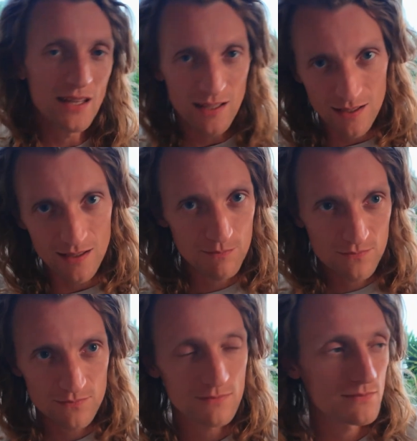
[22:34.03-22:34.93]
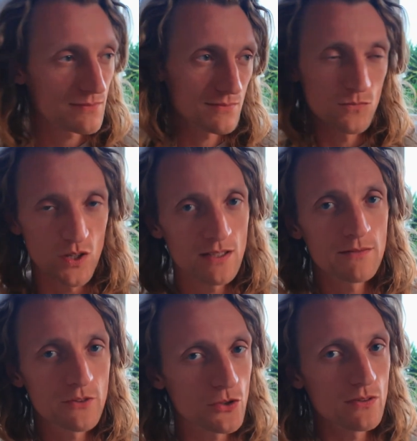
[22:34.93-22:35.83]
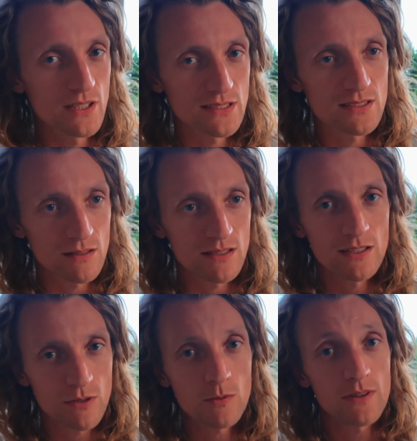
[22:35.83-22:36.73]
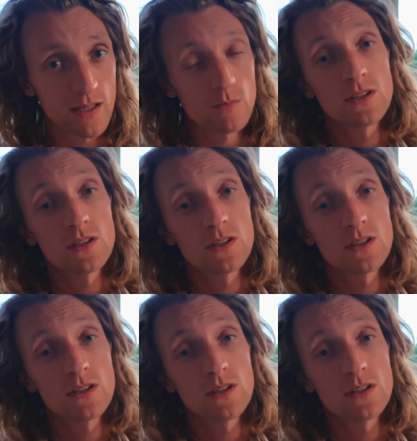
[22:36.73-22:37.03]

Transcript: And I really don't necessarily agree with that,